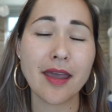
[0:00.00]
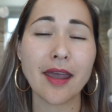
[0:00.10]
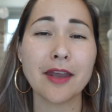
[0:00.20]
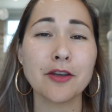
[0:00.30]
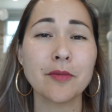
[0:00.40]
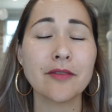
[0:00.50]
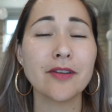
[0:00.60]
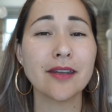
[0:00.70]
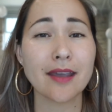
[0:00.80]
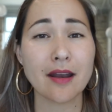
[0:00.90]
and you'll be
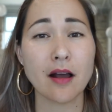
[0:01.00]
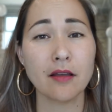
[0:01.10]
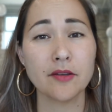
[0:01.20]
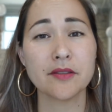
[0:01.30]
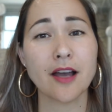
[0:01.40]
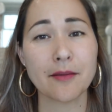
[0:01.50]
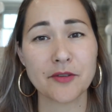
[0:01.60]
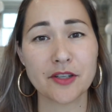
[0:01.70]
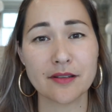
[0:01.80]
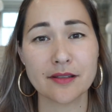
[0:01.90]
able to get all those
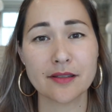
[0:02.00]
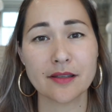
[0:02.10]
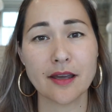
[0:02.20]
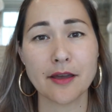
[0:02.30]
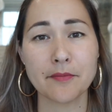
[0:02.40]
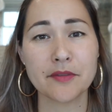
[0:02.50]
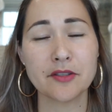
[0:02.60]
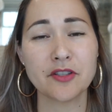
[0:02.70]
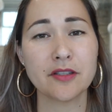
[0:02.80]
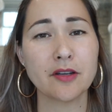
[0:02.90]
options.
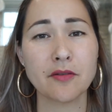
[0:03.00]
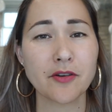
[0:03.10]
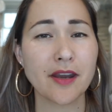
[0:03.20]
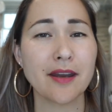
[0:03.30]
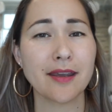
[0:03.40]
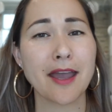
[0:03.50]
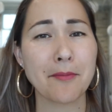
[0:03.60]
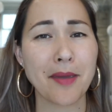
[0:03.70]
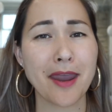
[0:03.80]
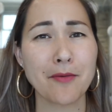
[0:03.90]
So just don't create a
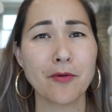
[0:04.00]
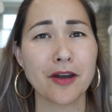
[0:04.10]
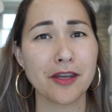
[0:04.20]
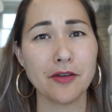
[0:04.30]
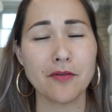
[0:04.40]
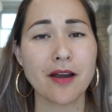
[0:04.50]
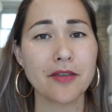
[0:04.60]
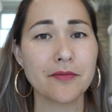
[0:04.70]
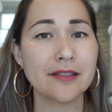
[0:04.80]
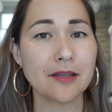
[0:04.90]
campaign where you are
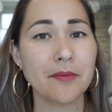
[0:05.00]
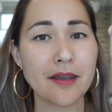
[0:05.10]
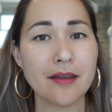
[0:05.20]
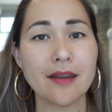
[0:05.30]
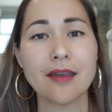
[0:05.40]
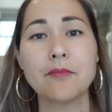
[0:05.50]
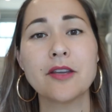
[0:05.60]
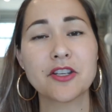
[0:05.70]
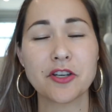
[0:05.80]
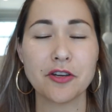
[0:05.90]
the recipient, and
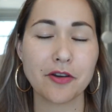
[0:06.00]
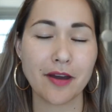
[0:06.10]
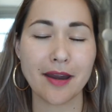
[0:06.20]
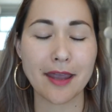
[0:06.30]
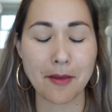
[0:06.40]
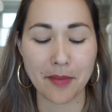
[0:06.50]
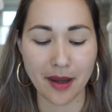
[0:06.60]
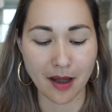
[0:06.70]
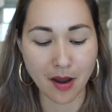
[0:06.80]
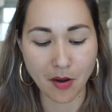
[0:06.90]
make sure you create a
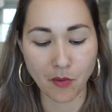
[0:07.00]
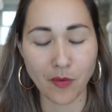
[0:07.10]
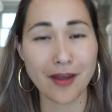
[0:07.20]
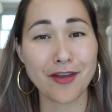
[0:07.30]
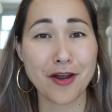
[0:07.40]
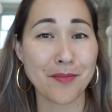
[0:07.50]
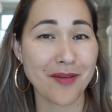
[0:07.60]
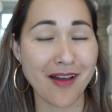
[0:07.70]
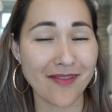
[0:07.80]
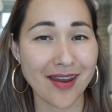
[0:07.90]
campaign where the
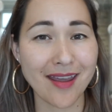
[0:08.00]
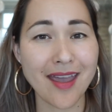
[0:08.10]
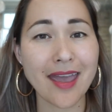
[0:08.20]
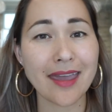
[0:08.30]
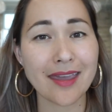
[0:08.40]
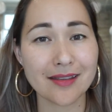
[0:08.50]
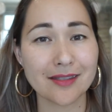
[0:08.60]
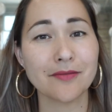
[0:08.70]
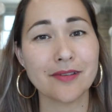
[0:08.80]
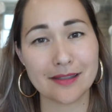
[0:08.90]
nonprofit is
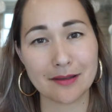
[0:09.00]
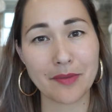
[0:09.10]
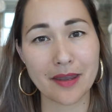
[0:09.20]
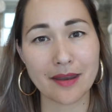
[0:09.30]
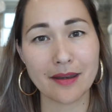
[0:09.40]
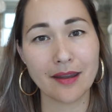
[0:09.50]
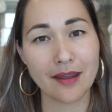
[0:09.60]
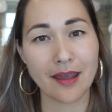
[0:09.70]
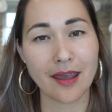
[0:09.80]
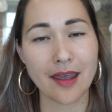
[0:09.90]
the recipient,
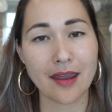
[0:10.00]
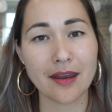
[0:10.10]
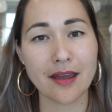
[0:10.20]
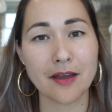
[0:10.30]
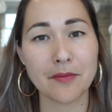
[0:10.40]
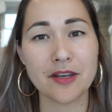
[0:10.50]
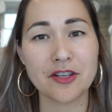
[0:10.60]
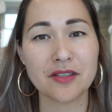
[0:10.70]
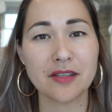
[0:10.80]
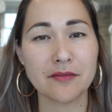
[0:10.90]
and it
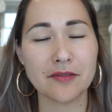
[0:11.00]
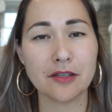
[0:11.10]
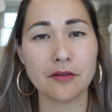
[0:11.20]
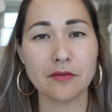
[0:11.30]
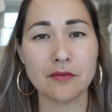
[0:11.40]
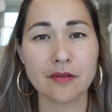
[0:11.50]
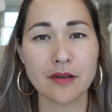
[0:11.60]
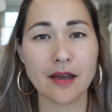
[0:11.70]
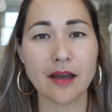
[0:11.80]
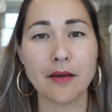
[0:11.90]
just gives you
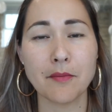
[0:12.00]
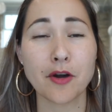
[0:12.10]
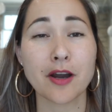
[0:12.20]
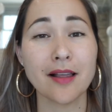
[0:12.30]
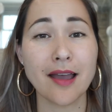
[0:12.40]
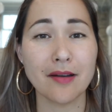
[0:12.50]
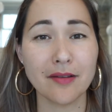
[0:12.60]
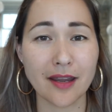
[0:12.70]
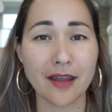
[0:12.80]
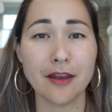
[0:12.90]
more
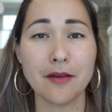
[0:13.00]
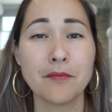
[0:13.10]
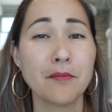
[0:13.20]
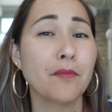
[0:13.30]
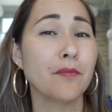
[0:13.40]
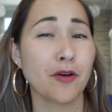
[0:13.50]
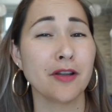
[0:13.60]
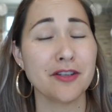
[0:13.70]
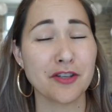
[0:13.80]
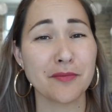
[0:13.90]
clout and more
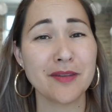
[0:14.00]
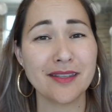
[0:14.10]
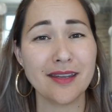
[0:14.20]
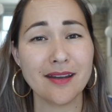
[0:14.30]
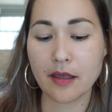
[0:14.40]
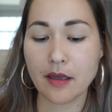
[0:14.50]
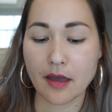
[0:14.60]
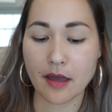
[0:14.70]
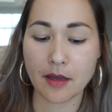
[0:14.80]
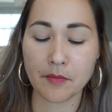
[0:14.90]
legitimacy.
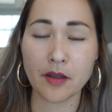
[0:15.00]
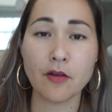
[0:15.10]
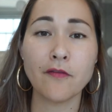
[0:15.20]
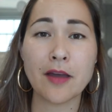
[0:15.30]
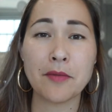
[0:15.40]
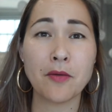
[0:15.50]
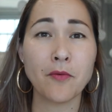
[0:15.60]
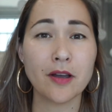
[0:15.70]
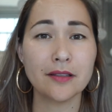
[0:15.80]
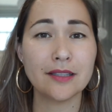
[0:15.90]
GoFundMe
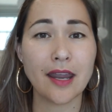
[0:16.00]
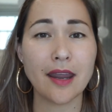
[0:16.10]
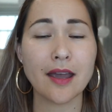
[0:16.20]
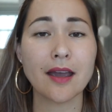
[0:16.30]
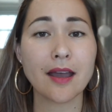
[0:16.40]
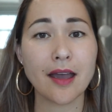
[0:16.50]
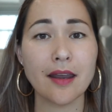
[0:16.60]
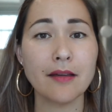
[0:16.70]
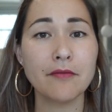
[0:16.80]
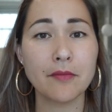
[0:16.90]
will take a
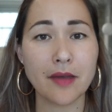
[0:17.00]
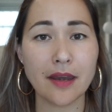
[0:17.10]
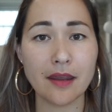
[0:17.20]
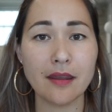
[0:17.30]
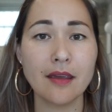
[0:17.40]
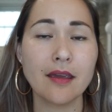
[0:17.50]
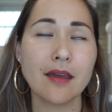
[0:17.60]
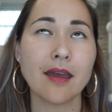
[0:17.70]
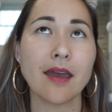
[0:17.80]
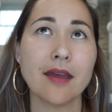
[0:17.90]
cut of the money,
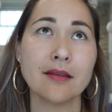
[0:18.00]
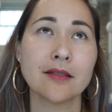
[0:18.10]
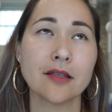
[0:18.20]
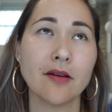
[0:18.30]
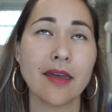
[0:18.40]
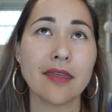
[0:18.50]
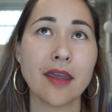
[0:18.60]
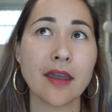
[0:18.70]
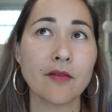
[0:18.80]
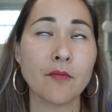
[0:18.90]
and so I
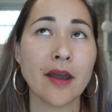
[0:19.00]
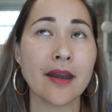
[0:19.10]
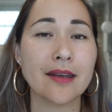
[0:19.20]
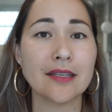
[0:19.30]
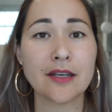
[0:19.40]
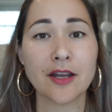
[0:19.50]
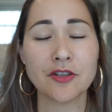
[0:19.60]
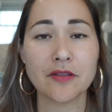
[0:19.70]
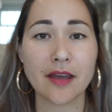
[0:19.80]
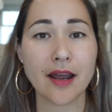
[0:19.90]
think my
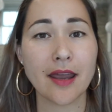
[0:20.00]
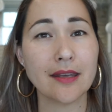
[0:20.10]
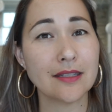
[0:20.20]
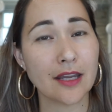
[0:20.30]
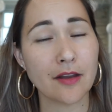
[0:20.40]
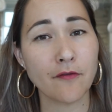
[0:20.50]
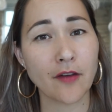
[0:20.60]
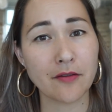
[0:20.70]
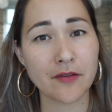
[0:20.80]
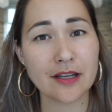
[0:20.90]
$1,900 that I did
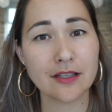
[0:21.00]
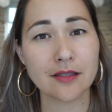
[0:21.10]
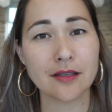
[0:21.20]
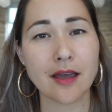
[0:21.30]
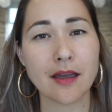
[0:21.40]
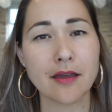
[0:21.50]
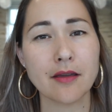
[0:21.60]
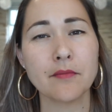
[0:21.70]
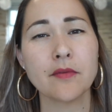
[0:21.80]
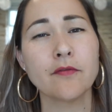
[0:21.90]
fundraise,
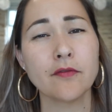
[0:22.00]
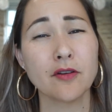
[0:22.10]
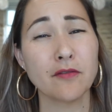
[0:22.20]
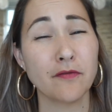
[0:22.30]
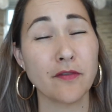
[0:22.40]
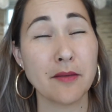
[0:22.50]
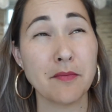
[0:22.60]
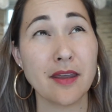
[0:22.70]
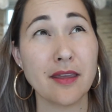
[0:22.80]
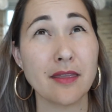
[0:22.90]

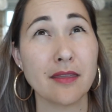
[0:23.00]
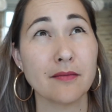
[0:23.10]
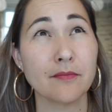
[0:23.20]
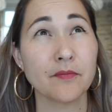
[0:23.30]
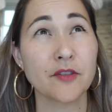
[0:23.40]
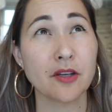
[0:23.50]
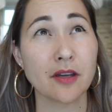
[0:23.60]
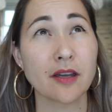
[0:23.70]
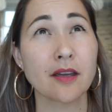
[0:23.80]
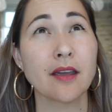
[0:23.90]
GoFundMe
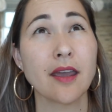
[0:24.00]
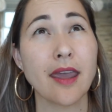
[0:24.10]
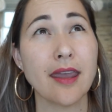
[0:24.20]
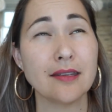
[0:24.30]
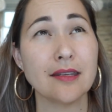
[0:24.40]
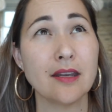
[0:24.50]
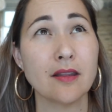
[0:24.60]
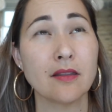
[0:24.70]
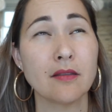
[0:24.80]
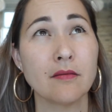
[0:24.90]
took
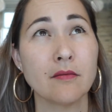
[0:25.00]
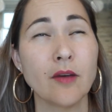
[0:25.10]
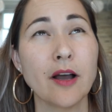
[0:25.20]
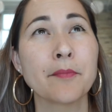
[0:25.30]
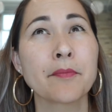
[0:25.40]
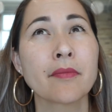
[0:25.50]
18, well,